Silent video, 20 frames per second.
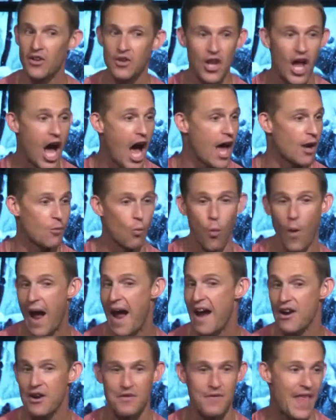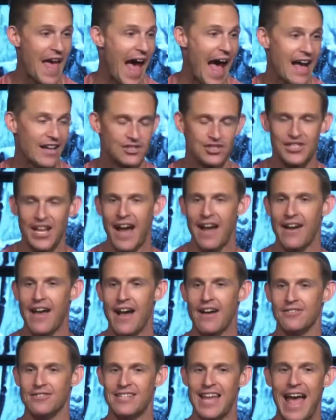not wear that. Shout
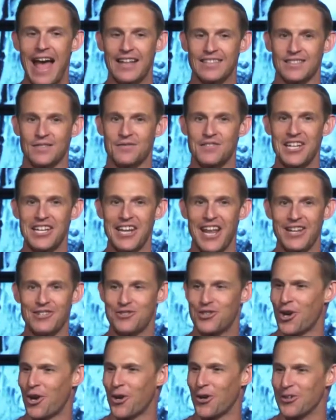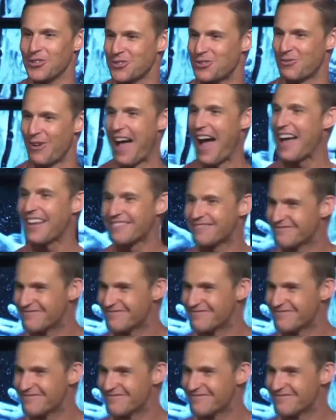out dads of teenage girls, right?